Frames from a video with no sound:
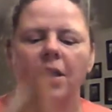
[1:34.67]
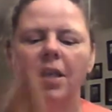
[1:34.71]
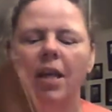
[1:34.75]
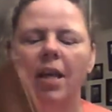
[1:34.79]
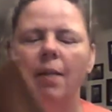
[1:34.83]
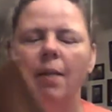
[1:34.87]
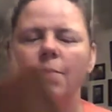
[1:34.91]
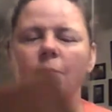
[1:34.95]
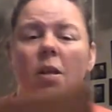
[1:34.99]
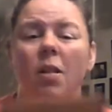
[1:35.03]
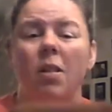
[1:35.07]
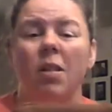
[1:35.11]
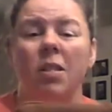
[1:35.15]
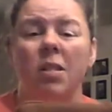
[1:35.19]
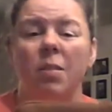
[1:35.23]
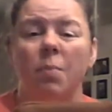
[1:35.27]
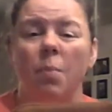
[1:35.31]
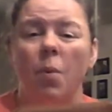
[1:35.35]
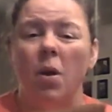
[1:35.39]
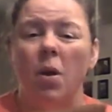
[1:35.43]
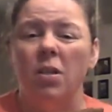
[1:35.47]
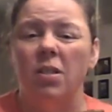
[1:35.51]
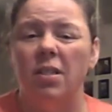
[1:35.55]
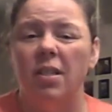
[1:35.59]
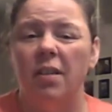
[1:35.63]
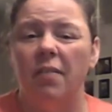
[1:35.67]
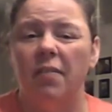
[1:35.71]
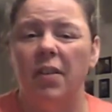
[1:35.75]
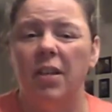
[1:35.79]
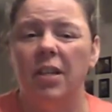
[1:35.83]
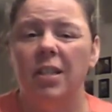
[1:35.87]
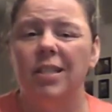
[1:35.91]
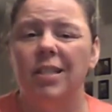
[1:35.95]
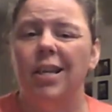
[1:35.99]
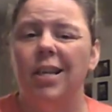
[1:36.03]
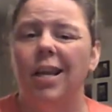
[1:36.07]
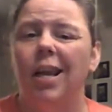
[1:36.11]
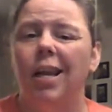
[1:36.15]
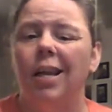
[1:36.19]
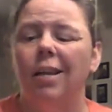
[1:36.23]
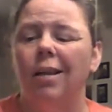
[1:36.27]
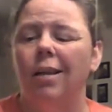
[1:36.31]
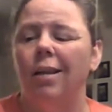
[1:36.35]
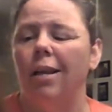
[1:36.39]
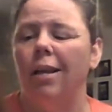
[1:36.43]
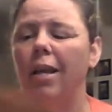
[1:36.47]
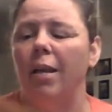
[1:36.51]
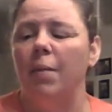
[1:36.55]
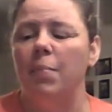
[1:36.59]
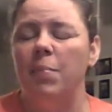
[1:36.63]
It keeps all the small stuff contained,
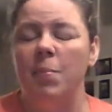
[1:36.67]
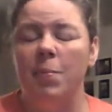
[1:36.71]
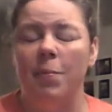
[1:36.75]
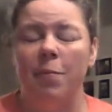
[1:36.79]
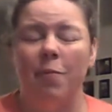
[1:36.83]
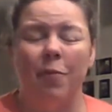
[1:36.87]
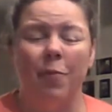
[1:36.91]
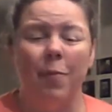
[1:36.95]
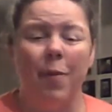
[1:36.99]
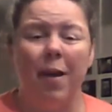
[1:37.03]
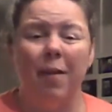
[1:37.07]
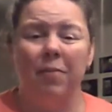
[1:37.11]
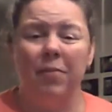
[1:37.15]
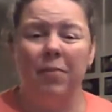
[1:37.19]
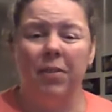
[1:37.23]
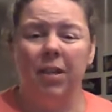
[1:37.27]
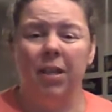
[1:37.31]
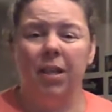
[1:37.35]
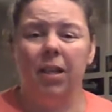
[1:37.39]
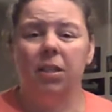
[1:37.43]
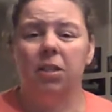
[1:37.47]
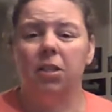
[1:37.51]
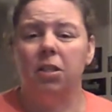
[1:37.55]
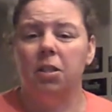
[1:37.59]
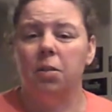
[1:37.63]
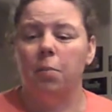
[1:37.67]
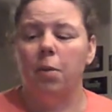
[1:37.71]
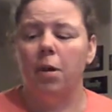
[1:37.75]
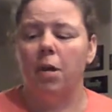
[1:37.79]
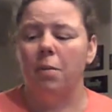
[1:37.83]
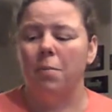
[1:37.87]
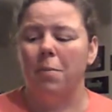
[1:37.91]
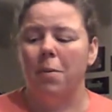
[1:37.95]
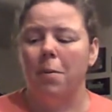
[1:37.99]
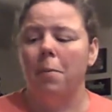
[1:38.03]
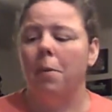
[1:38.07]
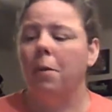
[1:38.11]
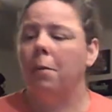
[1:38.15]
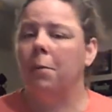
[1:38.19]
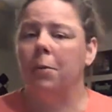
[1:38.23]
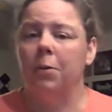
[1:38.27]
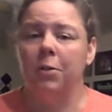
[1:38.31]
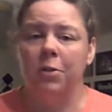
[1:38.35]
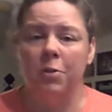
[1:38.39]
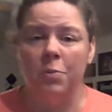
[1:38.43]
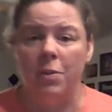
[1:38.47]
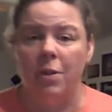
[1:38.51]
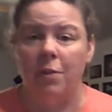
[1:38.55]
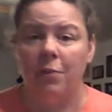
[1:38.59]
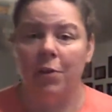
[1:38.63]
and it keeps me from having to dig to the bottom of my
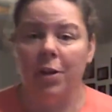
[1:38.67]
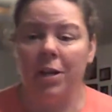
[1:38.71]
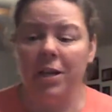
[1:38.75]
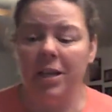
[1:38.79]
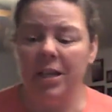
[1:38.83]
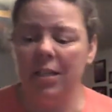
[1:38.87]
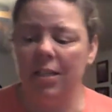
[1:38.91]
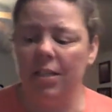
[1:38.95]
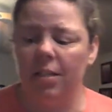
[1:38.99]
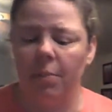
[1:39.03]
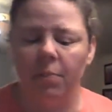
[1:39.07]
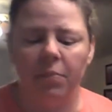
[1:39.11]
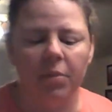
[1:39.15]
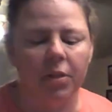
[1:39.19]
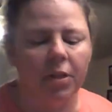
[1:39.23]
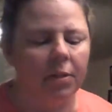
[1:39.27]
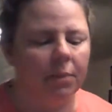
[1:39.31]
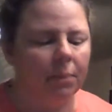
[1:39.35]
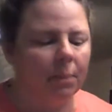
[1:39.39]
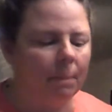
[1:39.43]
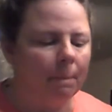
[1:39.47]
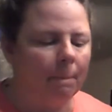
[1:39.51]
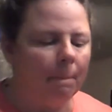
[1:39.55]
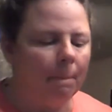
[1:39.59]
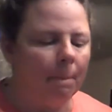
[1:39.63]
purse whenever I need something.